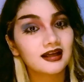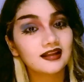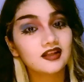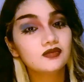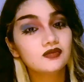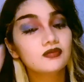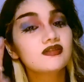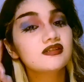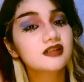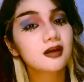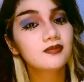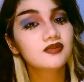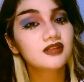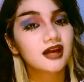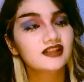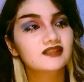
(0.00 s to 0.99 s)
This was
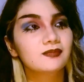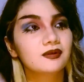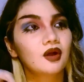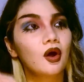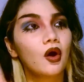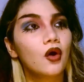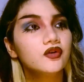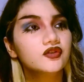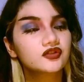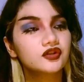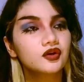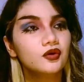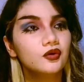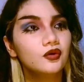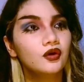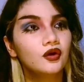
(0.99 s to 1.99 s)
subtext, but
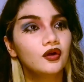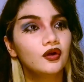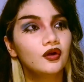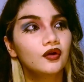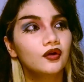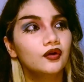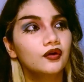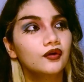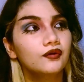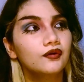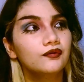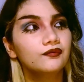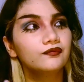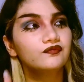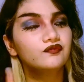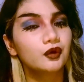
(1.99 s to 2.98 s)
also
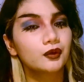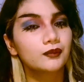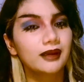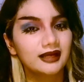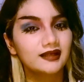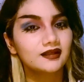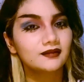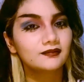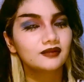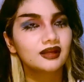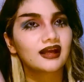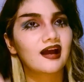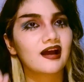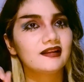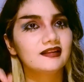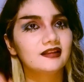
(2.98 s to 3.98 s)
verbatim. Like,
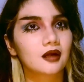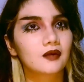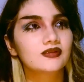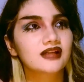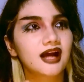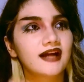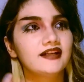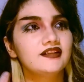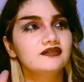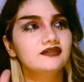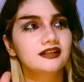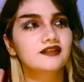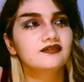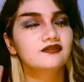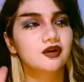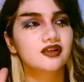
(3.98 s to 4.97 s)
there was kind of like
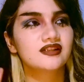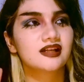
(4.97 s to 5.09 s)
a voice